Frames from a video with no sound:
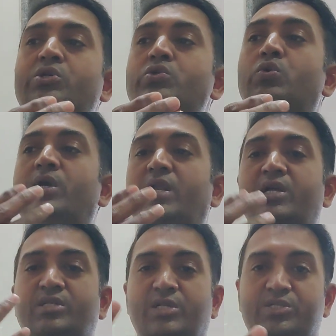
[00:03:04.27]
tissue
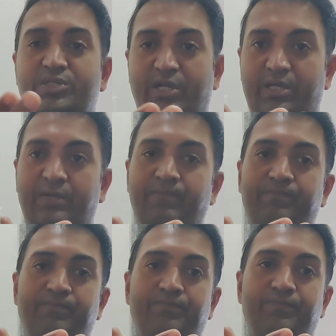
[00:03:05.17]
characteristic
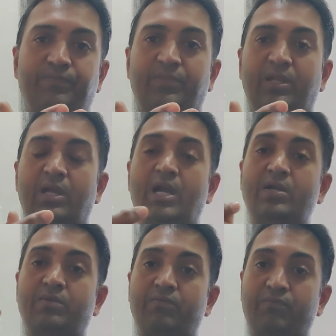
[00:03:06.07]

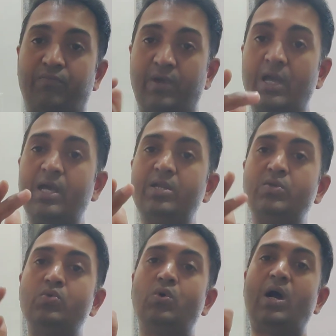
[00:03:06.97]
at where
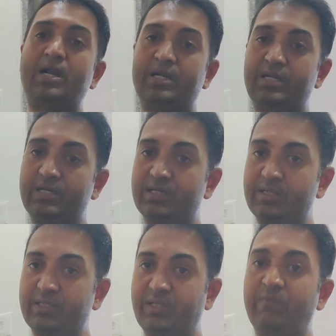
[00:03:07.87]
you are
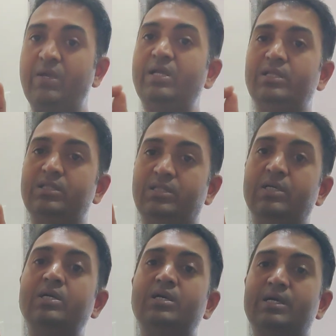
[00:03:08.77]
giving
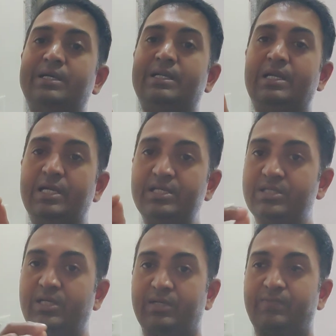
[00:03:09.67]
the
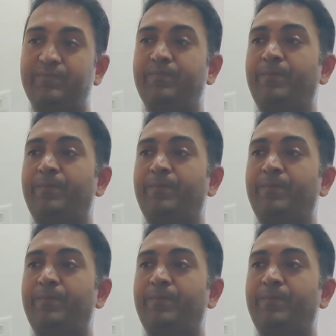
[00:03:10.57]
laser,